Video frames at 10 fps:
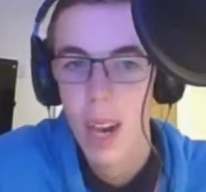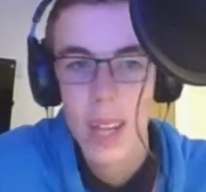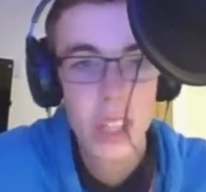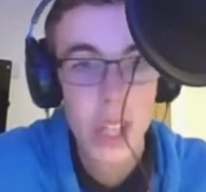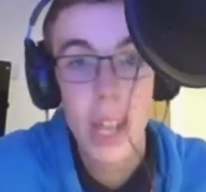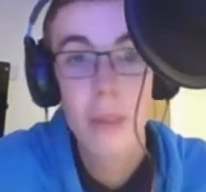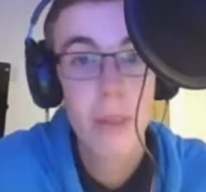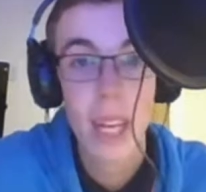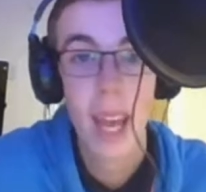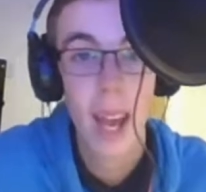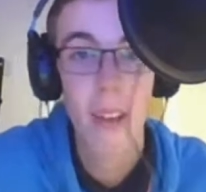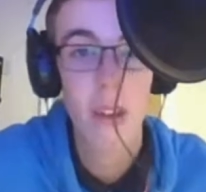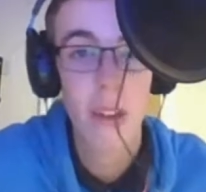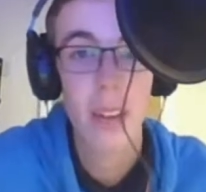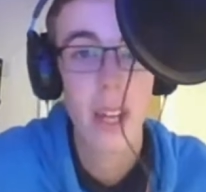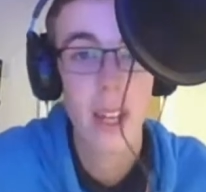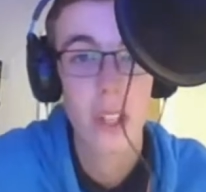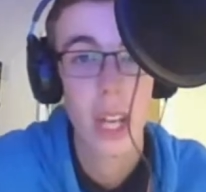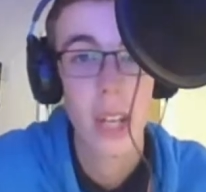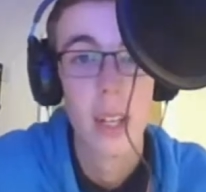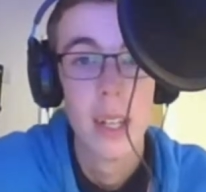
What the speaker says: I genuinely cannot do it this year.